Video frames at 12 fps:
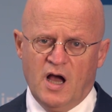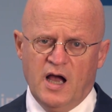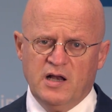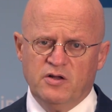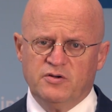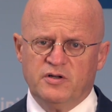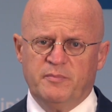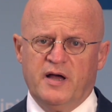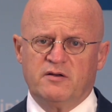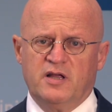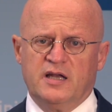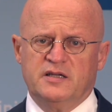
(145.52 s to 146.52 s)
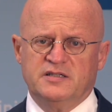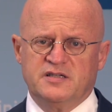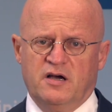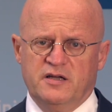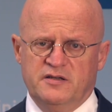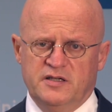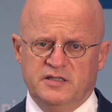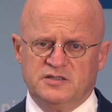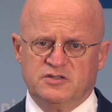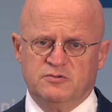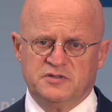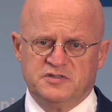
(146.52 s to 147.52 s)
I learned about Gandhi's ideas
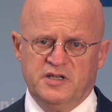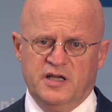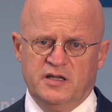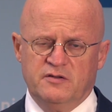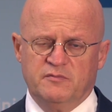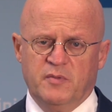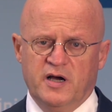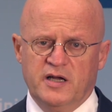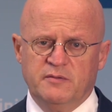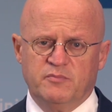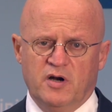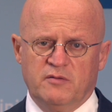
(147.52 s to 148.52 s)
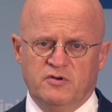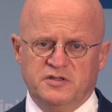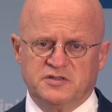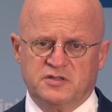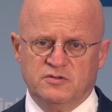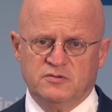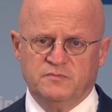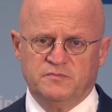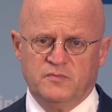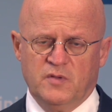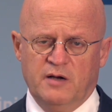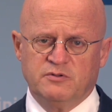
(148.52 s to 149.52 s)
towards the end of my primary school.
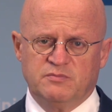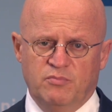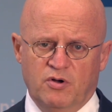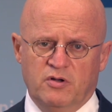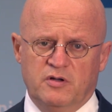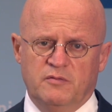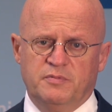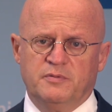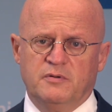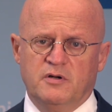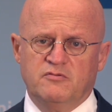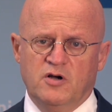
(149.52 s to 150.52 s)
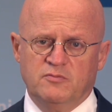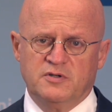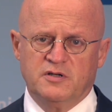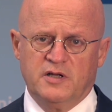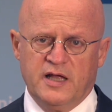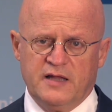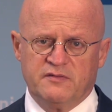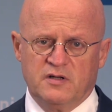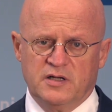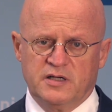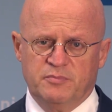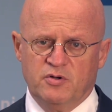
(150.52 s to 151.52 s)
I was brought up a Roman
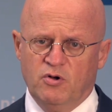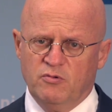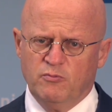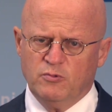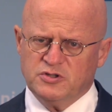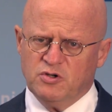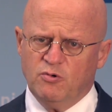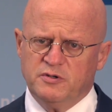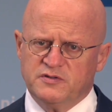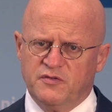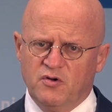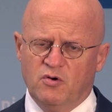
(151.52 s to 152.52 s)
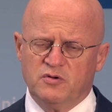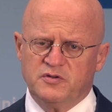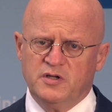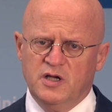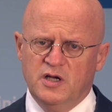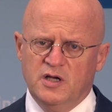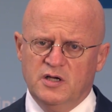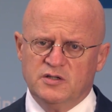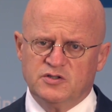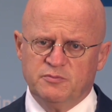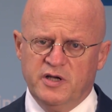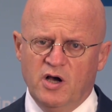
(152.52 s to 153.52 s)
Catholic, but was always thought
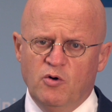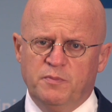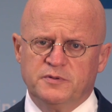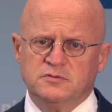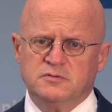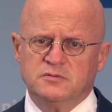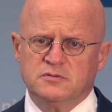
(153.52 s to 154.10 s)
to be open